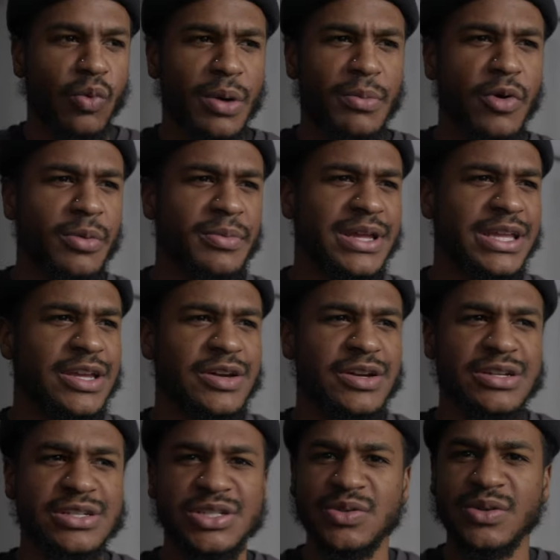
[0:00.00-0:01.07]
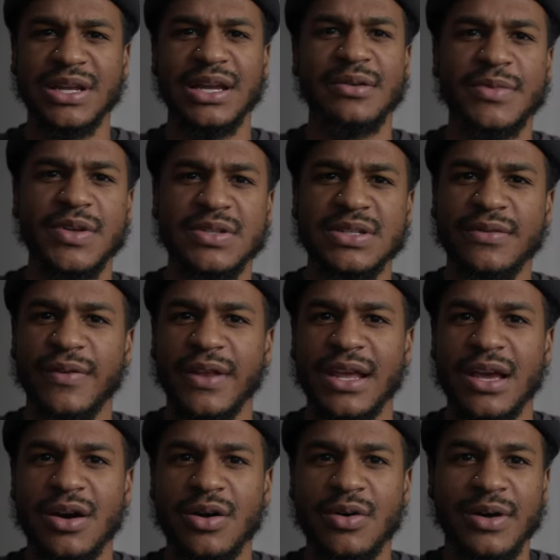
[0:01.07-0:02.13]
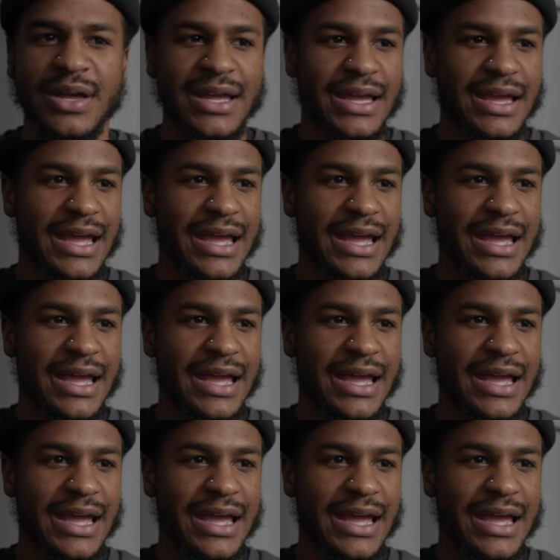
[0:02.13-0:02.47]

One moment you're shooting a music video